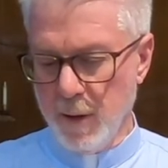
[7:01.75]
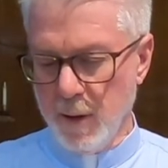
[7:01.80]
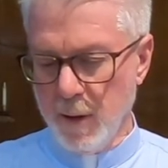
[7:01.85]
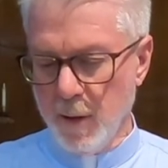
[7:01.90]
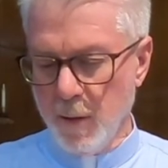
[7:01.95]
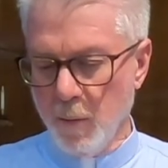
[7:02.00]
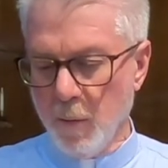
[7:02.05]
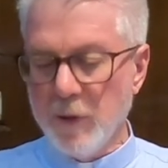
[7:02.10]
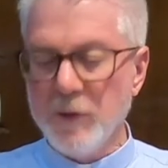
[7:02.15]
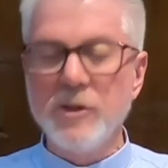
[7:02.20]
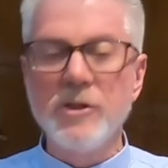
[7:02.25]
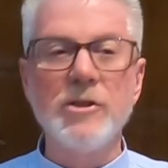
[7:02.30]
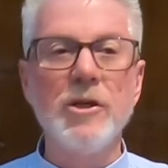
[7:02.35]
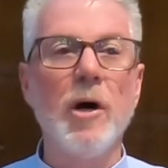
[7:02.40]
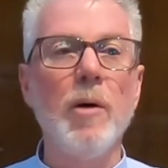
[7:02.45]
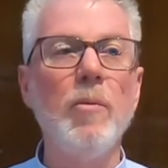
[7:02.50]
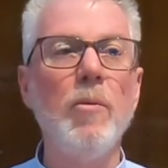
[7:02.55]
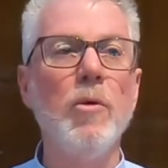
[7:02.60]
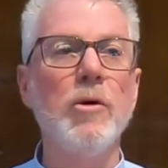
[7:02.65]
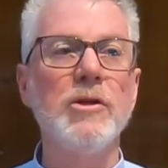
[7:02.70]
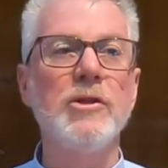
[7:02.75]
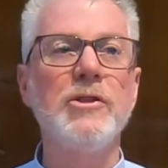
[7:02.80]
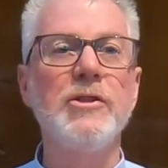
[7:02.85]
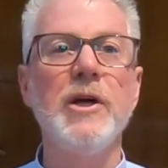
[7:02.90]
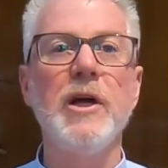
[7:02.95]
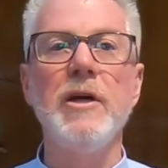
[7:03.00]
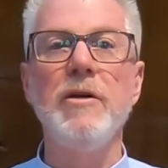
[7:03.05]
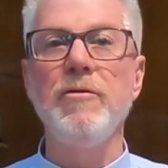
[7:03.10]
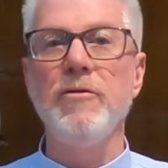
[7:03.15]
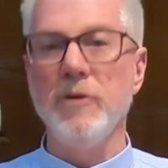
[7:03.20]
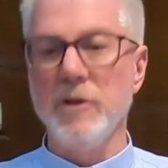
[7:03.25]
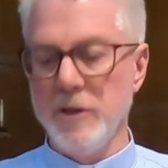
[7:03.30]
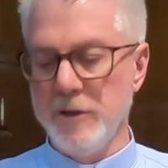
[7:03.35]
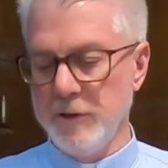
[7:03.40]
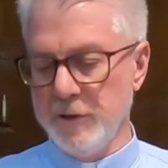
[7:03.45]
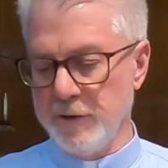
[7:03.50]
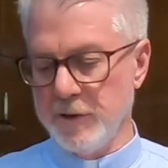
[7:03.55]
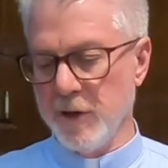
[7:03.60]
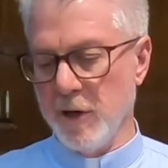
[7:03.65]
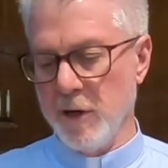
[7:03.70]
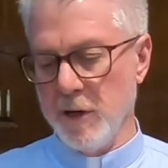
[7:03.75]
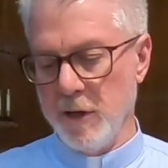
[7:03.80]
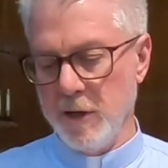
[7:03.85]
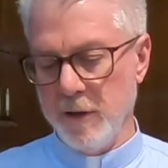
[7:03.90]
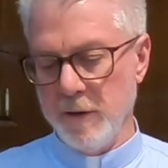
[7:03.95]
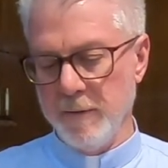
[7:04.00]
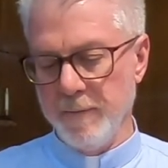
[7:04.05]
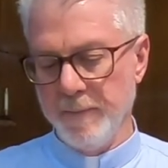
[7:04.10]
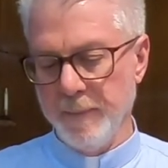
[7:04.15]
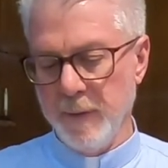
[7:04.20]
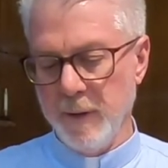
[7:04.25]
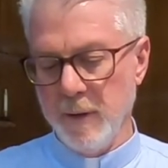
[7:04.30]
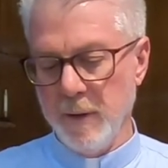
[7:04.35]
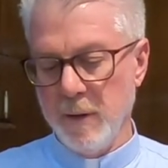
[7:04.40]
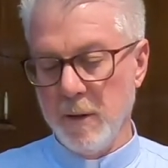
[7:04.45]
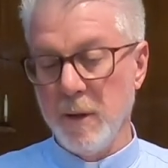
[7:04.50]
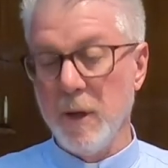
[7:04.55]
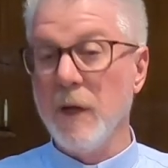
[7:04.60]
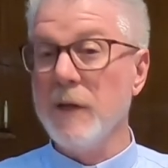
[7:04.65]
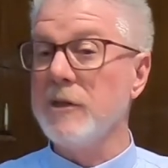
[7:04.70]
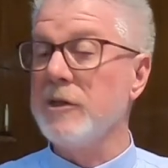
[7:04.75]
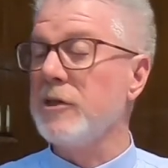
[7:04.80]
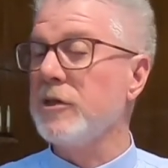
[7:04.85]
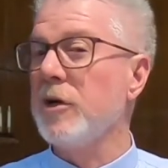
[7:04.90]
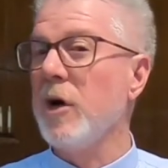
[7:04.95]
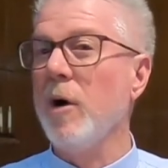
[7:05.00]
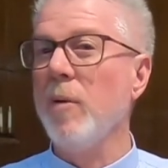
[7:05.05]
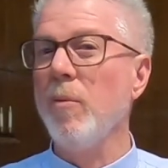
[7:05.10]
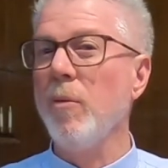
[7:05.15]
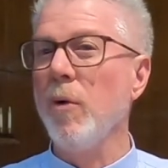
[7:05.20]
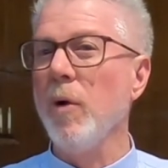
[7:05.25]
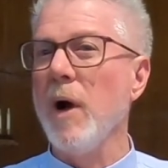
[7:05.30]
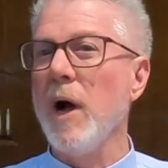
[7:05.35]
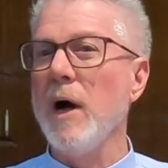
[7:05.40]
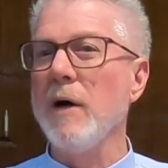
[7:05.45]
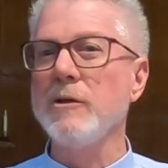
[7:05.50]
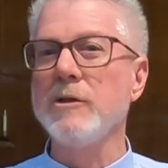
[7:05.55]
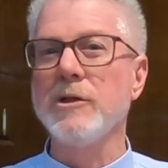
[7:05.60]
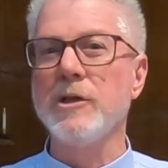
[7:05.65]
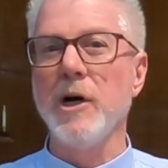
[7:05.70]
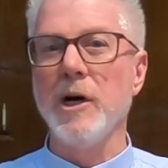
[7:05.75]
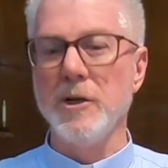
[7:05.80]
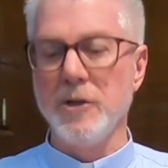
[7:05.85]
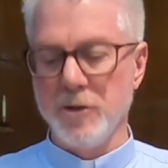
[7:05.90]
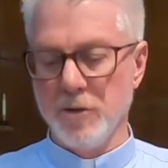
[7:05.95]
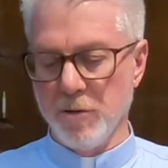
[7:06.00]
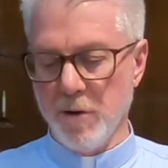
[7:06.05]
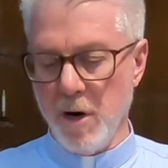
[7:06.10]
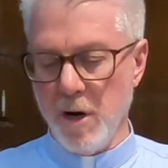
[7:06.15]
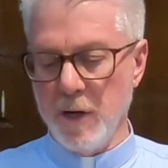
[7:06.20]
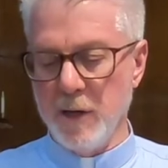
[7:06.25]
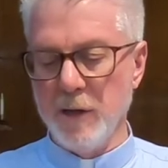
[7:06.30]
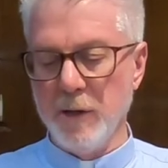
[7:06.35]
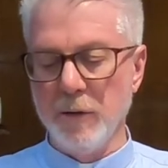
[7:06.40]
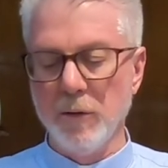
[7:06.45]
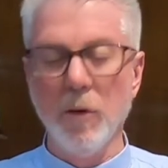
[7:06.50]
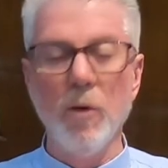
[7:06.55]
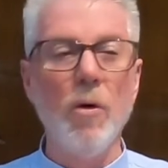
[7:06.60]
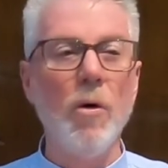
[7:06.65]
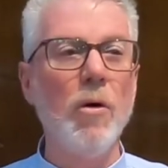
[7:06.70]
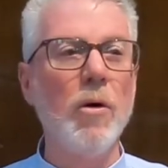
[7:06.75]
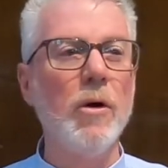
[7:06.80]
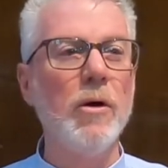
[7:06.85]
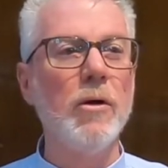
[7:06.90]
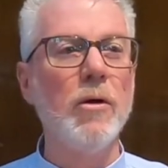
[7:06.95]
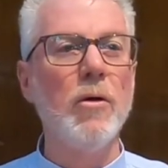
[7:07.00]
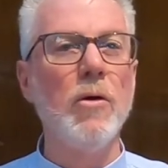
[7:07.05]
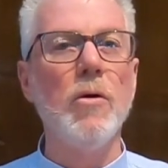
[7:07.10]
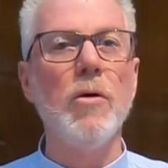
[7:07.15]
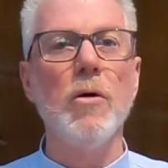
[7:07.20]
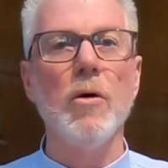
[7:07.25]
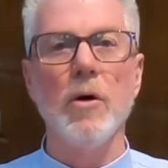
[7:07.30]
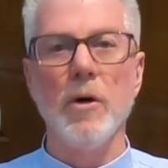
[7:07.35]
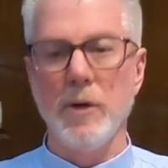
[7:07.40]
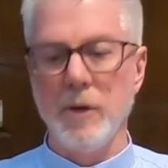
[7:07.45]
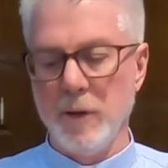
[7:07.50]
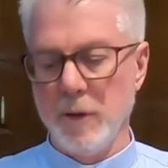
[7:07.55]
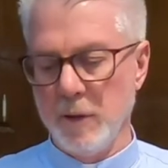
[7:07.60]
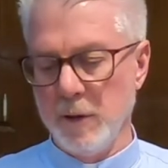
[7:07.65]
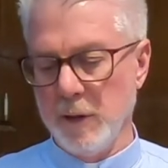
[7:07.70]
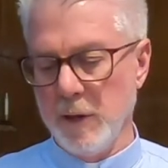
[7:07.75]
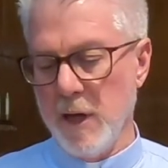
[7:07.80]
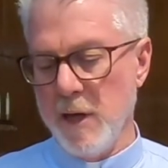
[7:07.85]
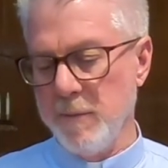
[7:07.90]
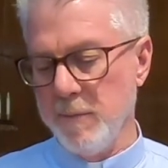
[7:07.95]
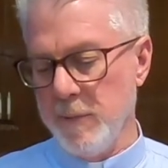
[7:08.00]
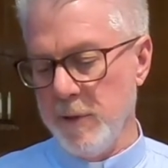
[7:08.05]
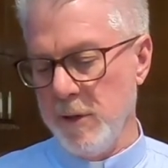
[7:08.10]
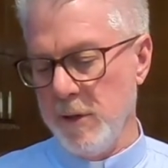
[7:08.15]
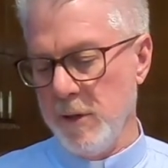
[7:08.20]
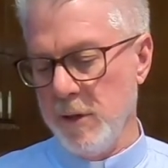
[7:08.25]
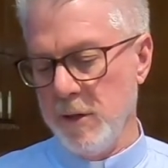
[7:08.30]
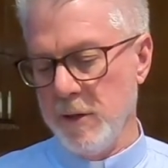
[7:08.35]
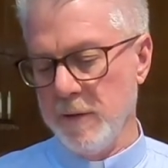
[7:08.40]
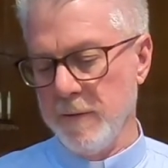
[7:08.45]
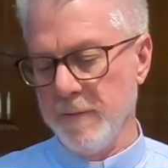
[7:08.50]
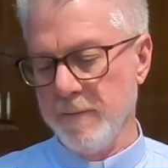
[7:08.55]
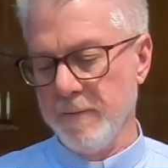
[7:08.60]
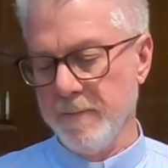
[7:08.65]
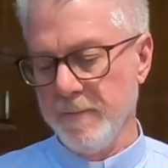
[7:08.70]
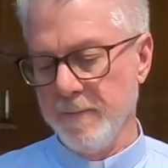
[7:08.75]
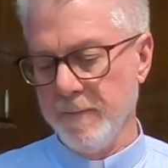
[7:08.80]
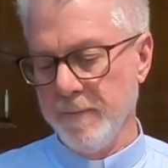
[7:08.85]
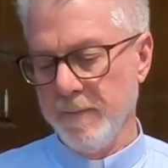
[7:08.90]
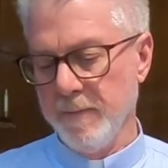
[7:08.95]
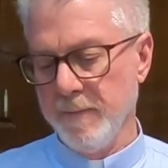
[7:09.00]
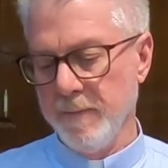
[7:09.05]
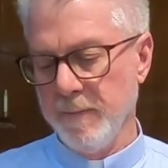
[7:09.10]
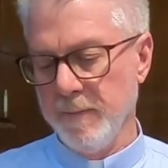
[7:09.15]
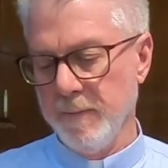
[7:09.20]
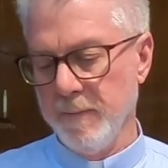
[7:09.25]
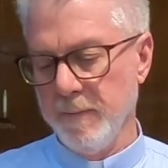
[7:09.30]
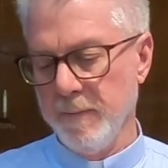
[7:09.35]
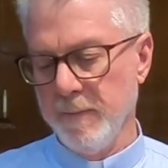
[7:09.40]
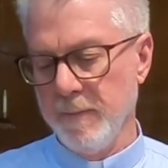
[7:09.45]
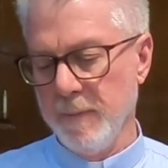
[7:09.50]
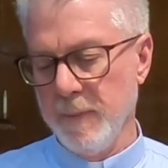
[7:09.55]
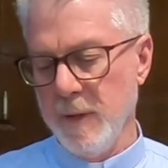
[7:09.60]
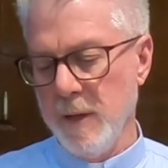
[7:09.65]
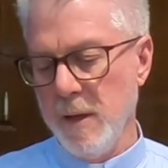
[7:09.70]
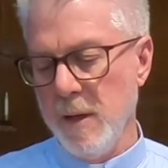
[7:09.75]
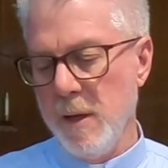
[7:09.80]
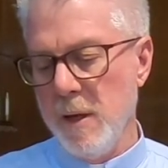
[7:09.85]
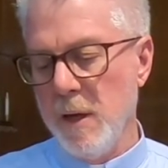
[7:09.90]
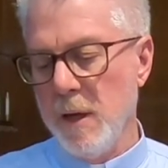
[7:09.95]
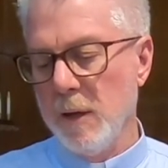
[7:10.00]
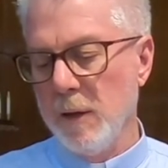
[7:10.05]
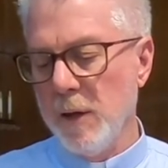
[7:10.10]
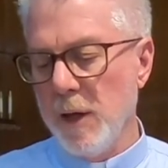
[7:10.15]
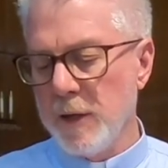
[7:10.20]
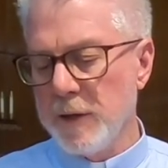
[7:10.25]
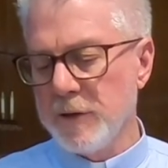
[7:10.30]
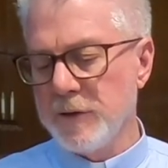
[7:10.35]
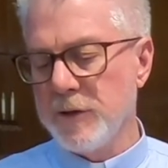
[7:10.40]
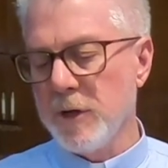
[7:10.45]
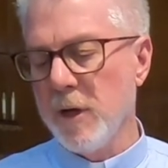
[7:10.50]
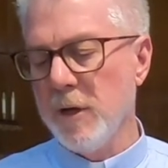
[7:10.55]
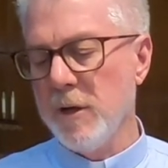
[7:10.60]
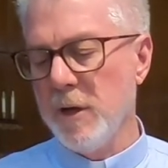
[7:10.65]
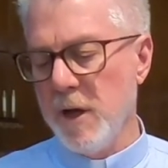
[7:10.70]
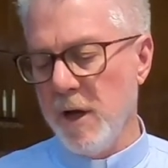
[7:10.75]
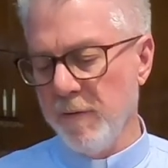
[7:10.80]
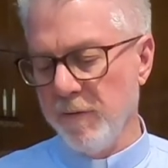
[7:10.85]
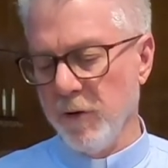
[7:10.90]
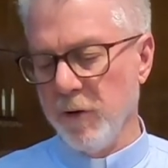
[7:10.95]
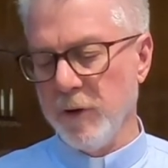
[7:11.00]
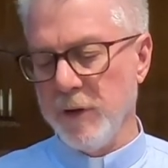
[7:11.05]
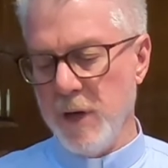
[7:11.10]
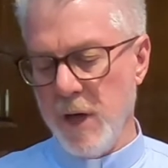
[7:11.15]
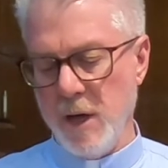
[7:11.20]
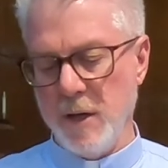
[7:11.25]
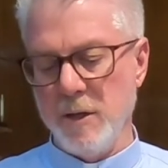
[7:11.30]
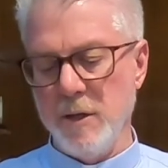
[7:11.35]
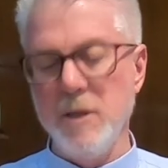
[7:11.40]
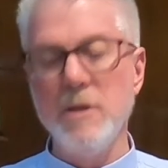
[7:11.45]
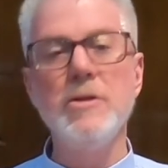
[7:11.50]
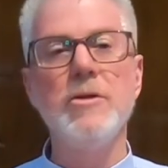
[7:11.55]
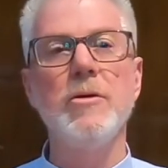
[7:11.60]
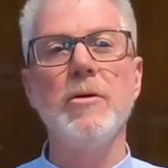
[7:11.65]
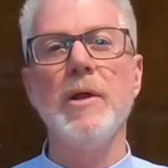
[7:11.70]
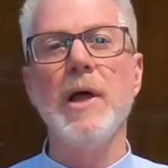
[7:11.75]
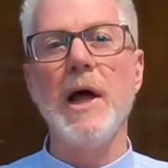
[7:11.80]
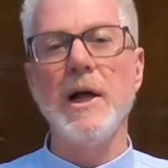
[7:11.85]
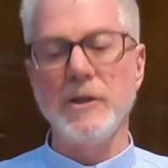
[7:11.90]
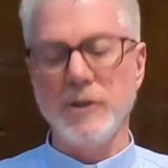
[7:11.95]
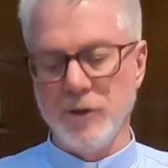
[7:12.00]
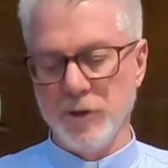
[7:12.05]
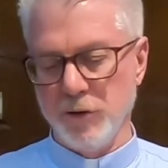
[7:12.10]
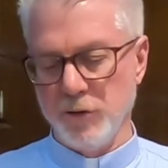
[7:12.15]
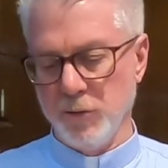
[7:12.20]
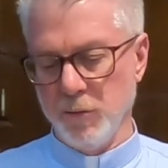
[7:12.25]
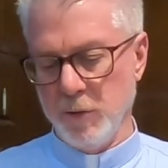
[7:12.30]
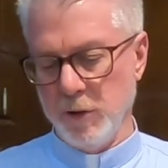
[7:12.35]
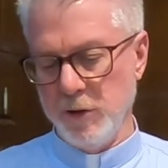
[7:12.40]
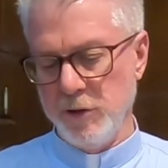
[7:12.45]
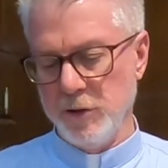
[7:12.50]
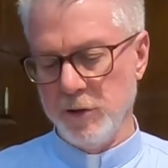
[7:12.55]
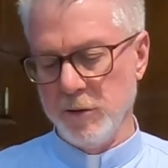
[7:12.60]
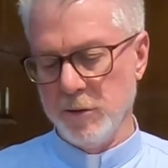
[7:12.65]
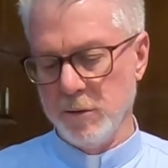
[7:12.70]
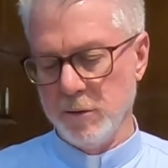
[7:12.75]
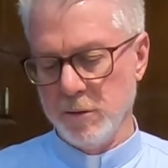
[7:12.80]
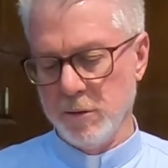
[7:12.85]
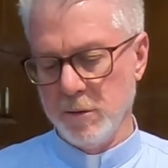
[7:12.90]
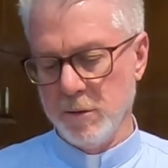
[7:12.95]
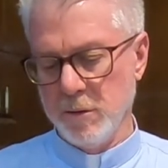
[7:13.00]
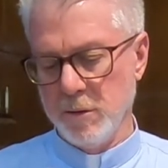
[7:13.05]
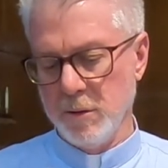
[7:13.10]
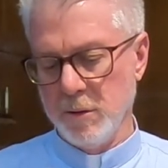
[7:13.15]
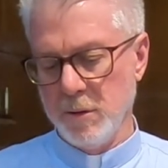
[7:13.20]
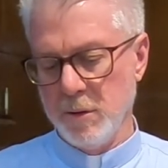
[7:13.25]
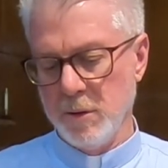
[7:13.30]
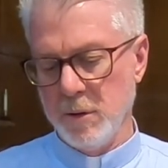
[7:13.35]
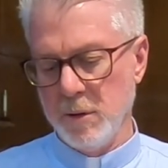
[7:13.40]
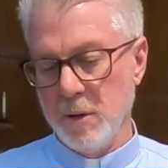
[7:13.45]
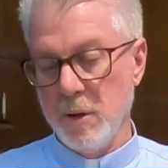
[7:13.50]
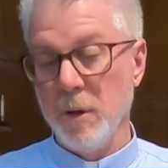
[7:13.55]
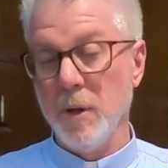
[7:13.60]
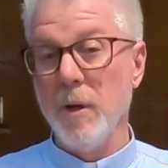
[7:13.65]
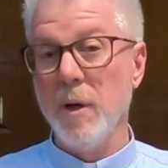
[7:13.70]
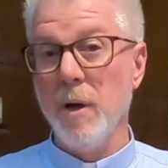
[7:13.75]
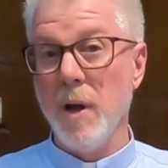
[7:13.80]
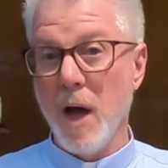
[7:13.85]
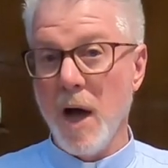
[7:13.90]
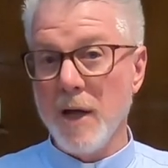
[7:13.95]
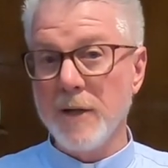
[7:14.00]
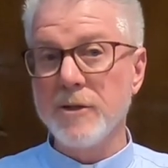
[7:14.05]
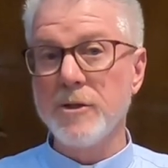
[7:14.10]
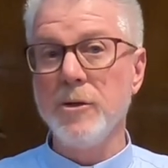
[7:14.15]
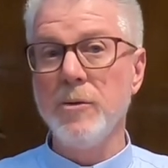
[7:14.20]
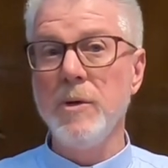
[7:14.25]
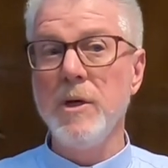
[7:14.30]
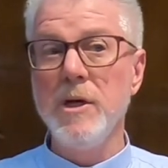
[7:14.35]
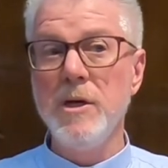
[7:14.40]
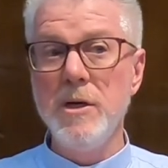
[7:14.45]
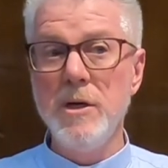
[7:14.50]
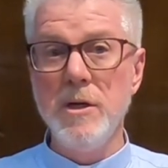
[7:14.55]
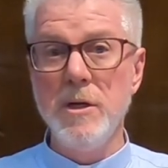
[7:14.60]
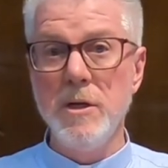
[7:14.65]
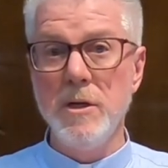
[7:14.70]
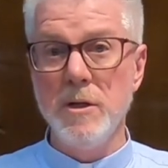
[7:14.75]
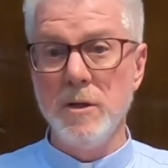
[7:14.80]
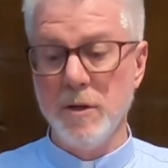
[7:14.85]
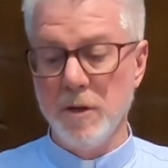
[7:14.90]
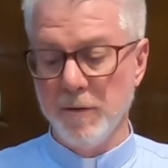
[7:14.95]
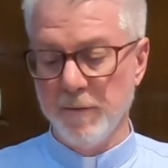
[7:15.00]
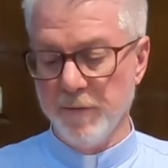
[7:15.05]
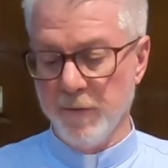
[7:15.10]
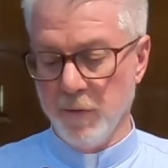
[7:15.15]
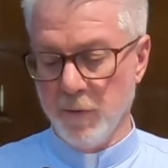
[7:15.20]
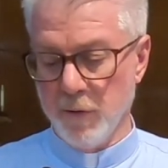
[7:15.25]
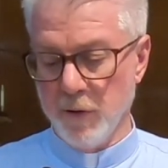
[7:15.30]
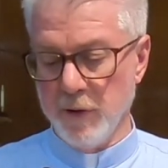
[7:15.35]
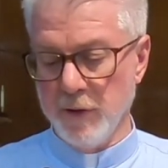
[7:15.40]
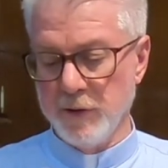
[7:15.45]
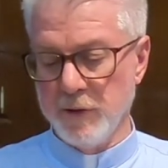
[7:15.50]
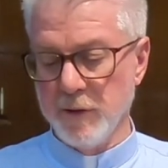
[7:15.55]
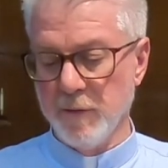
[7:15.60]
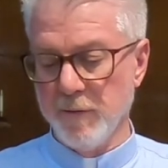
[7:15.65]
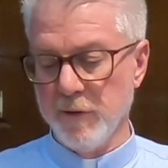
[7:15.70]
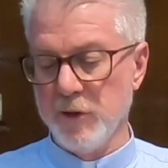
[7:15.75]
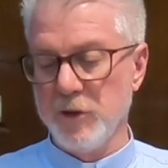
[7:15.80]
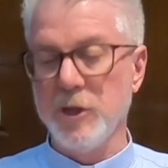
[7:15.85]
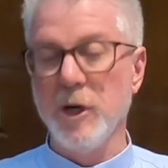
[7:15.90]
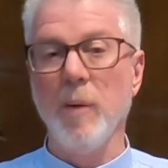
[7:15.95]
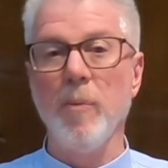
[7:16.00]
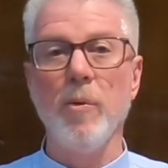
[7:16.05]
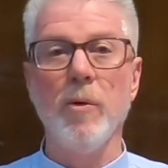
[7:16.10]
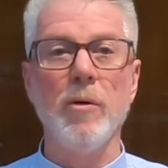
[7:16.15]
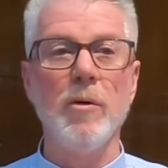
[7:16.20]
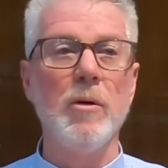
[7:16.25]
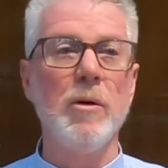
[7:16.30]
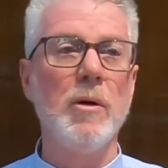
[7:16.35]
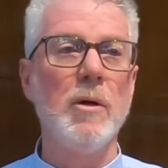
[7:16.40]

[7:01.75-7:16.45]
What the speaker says: when some were safe inside and some were outside crying, "Lord, Lord, let me in." Let us never get into that situation, not to heed the voice of the shepherd,